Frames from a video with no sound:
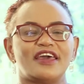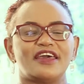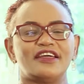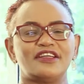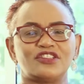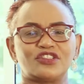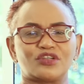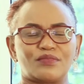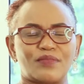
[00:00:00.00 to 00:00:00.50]

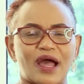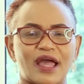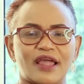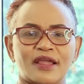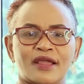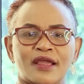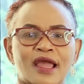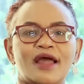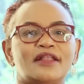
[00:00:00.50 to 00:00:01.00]
in
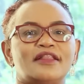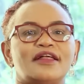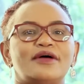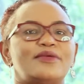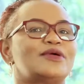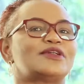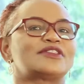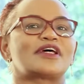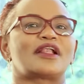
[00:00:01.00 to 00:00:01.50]
Dubai, and
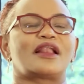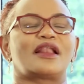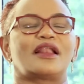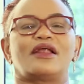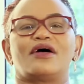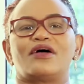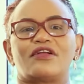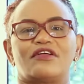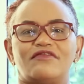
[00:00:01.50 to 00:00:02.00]
that was a
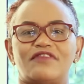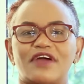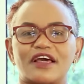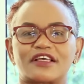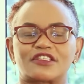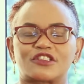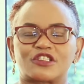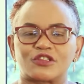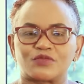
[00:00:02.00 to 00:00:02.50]
lot of
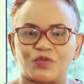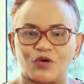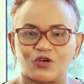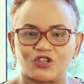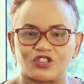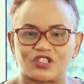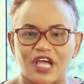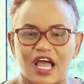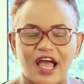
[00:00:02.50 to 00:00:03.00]

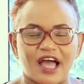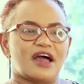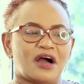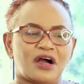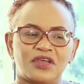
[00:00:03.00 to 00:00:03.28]
exposure.